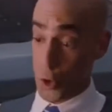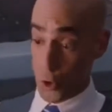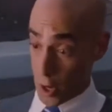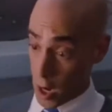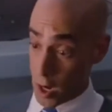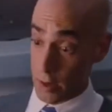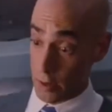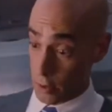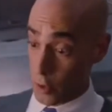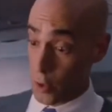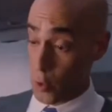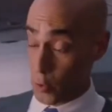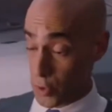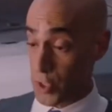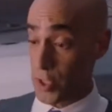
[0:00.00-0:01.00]
No, you're not.
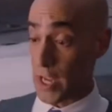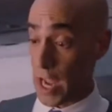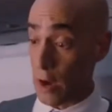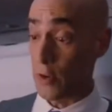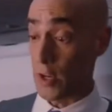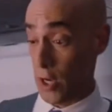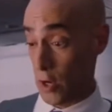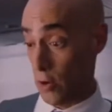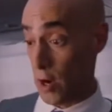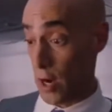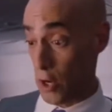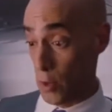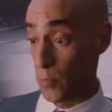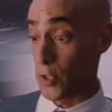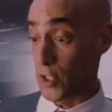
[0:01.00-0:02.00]
You were just out
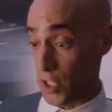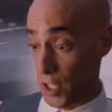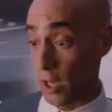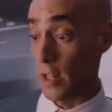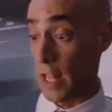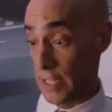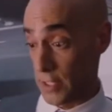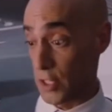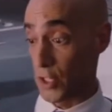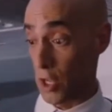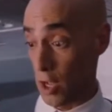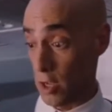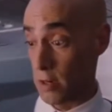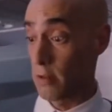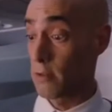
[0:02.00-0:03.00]
here and you put
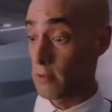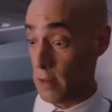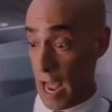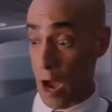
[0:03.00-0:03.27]
sunglasses on.